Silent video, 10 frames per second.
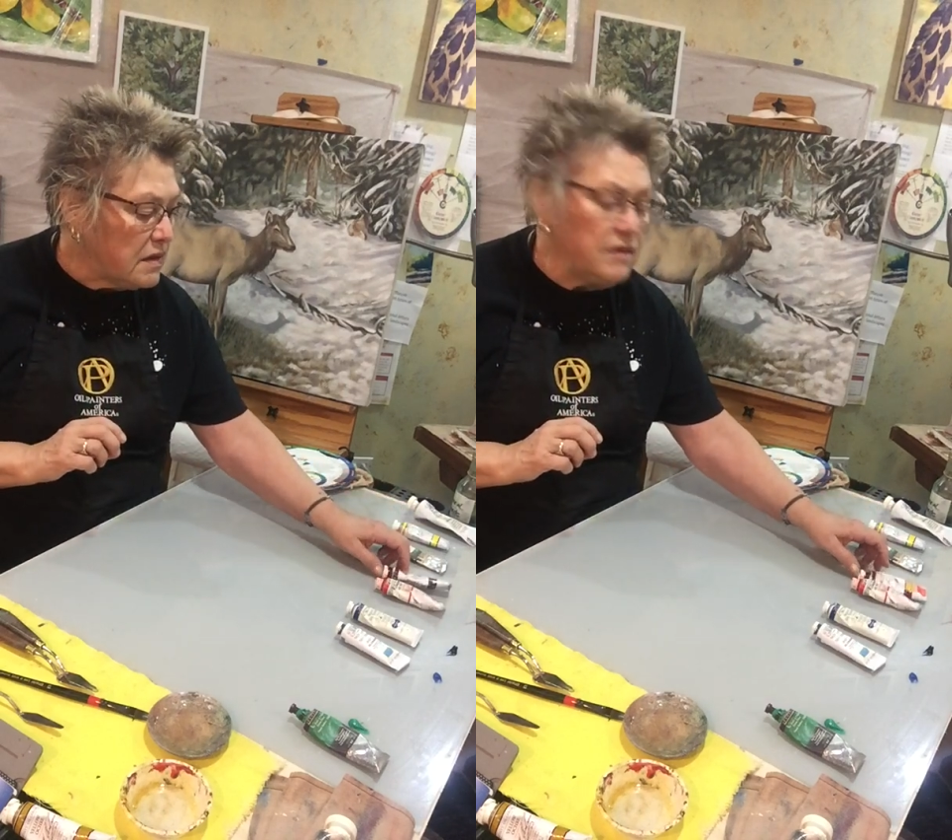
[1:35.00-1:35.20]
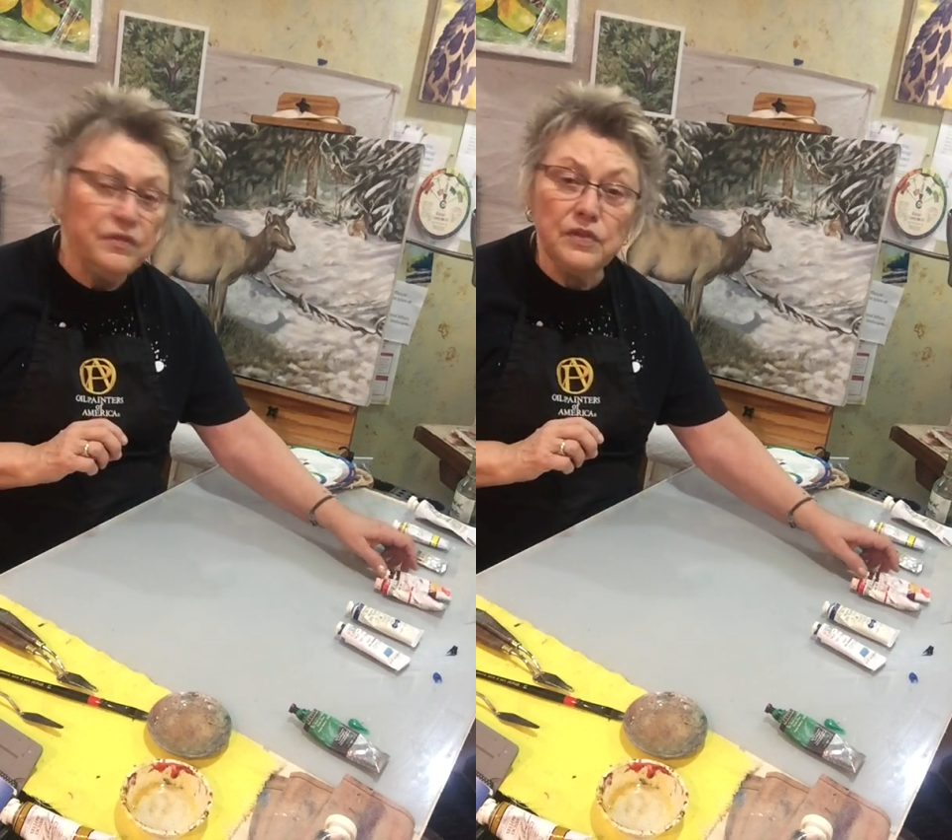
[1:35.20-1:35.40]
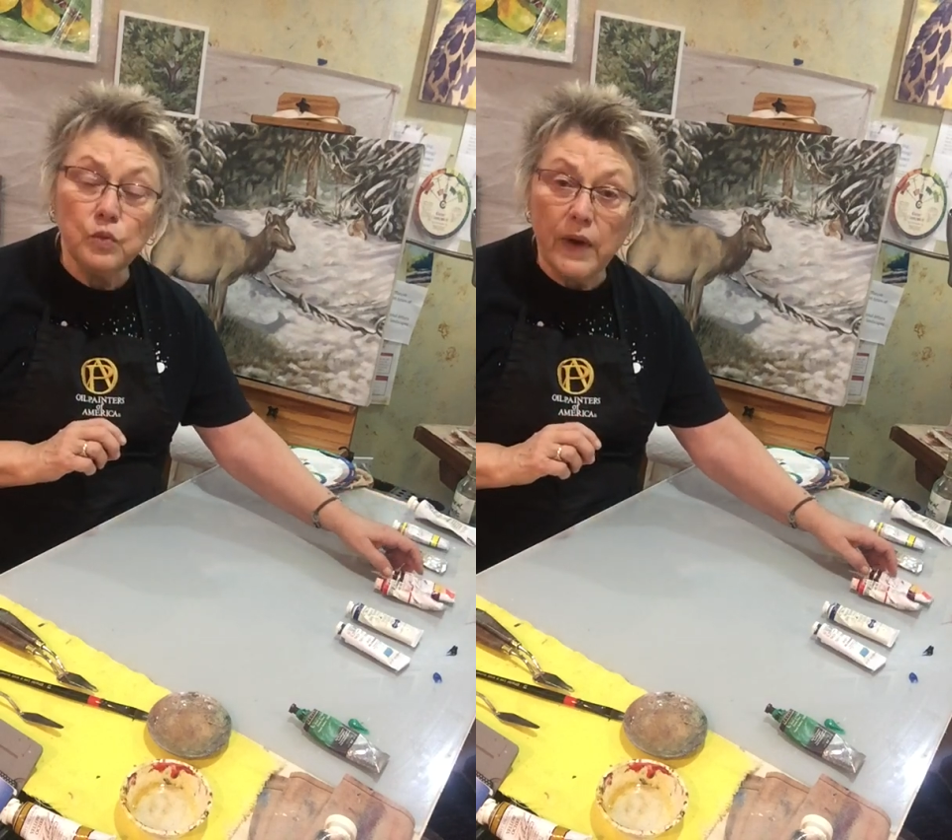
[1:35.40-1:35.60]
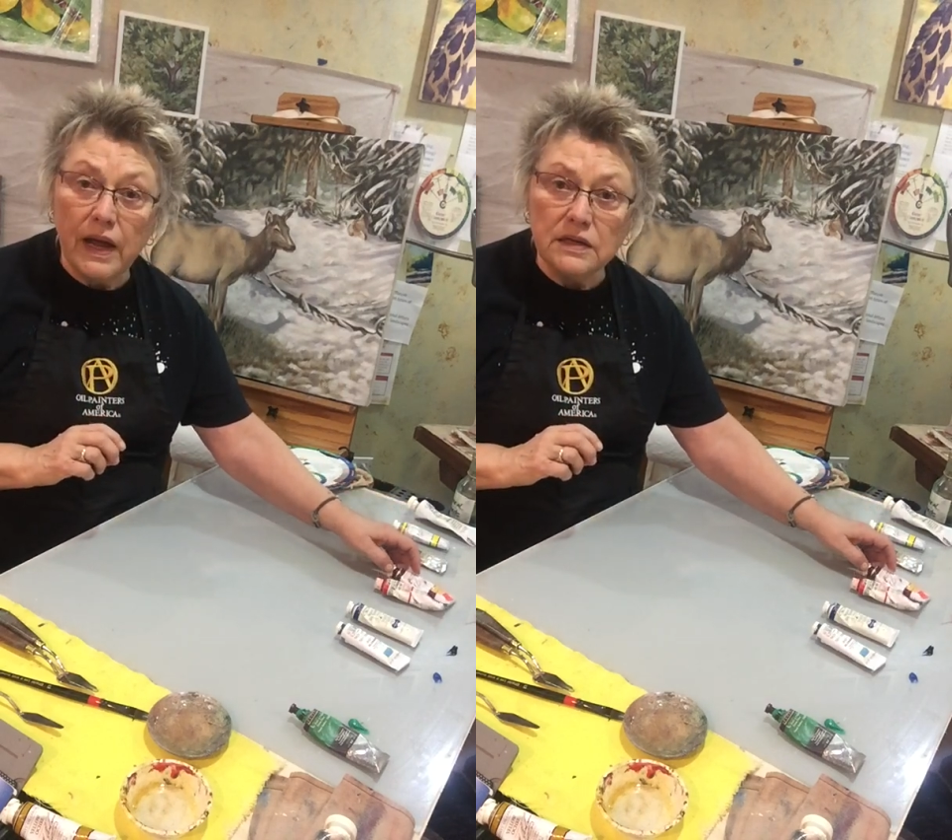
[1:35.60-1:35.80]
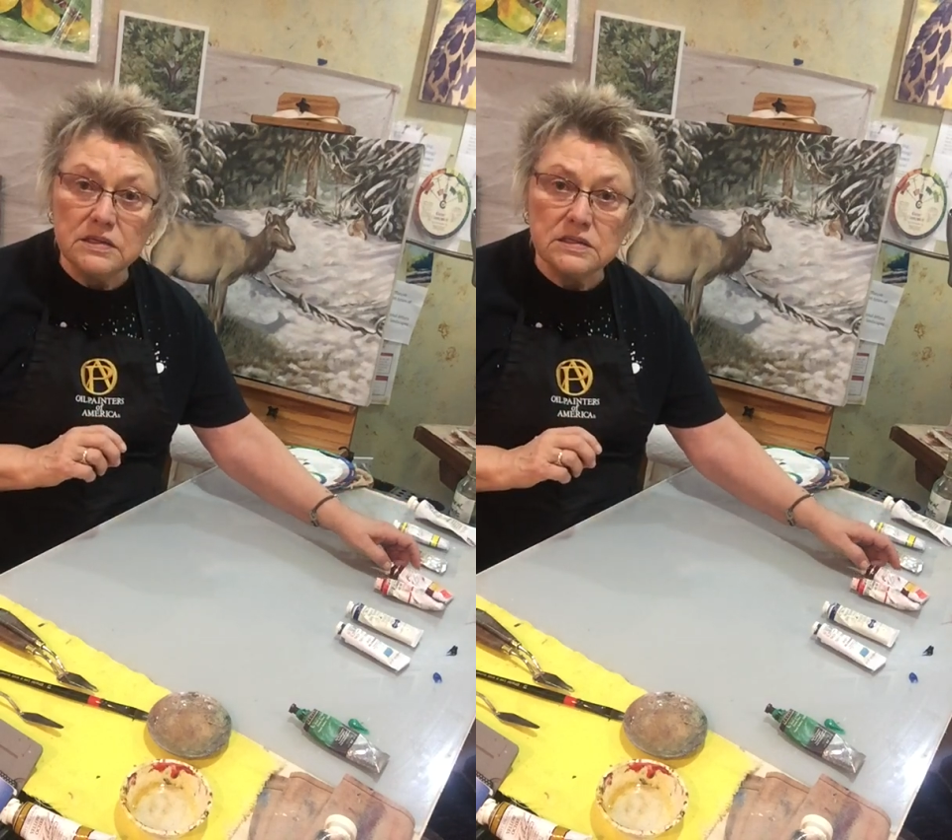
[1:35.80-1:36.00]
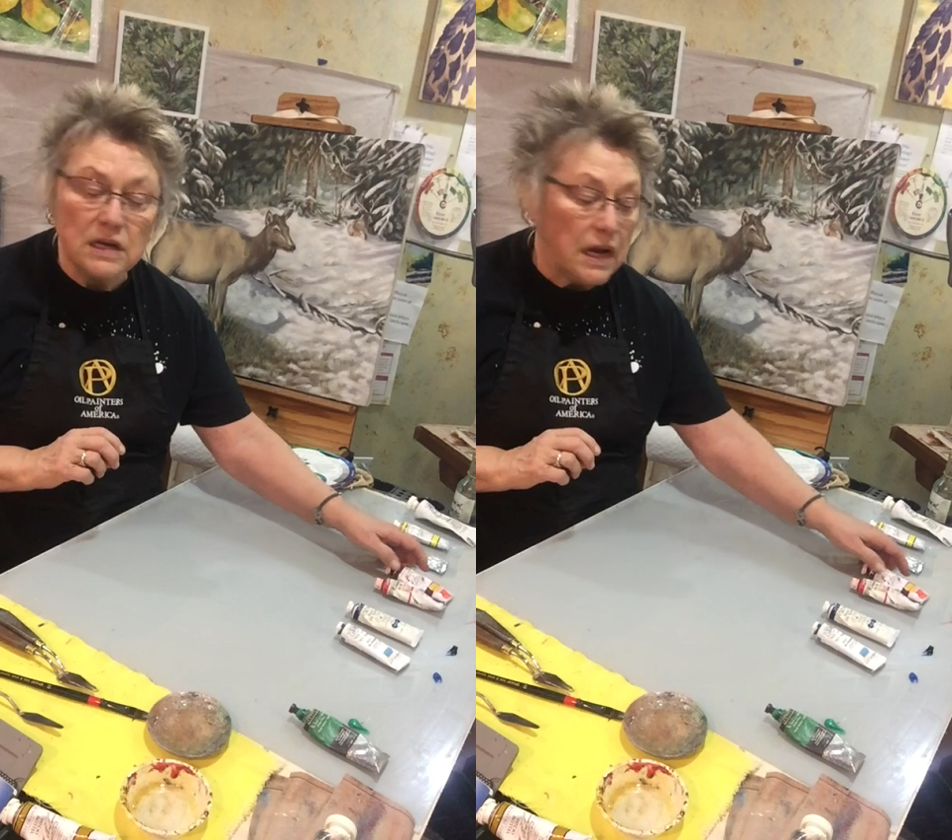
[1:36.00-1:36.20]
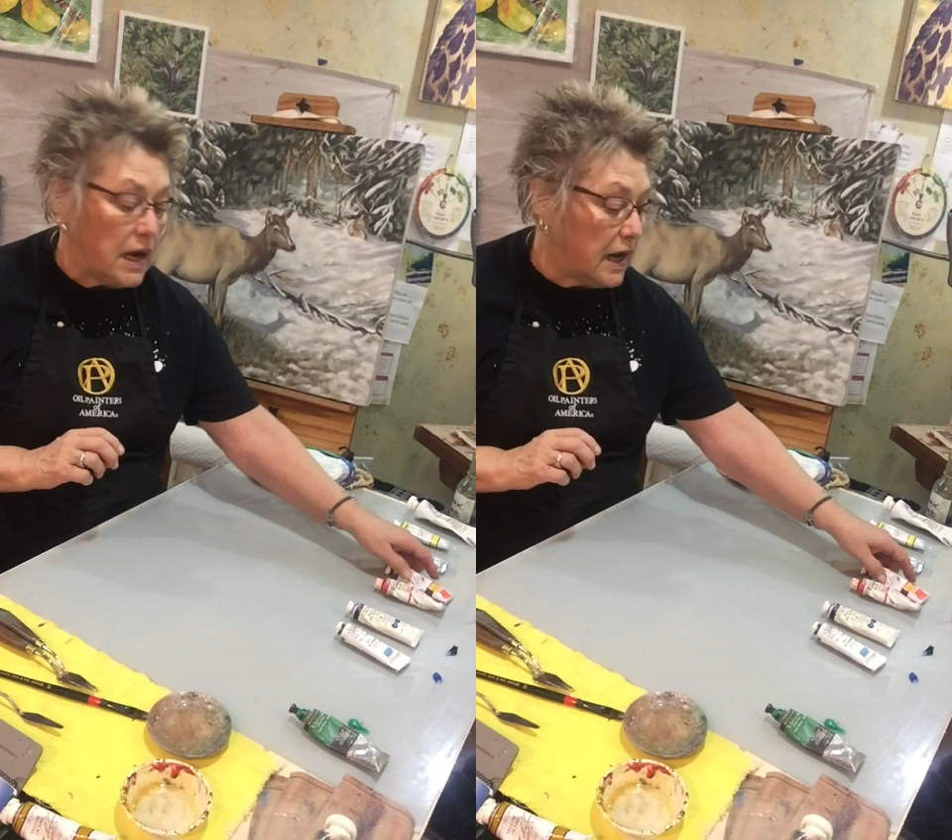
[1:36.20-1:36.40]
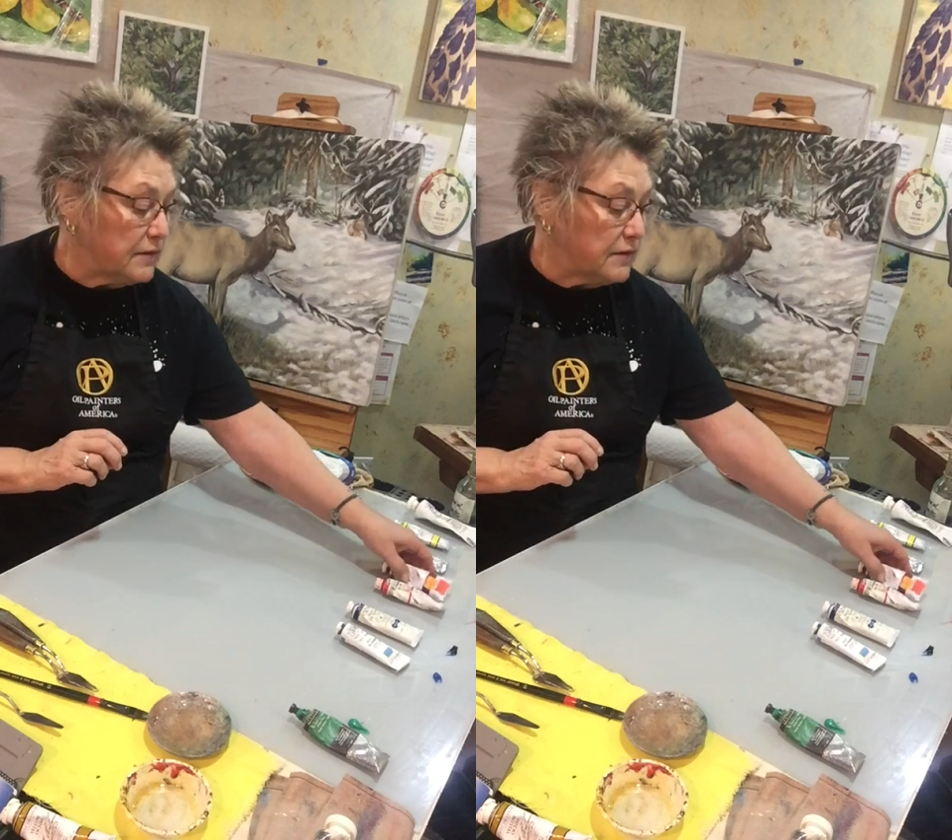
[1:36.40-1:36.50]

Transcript: Then for the reds, I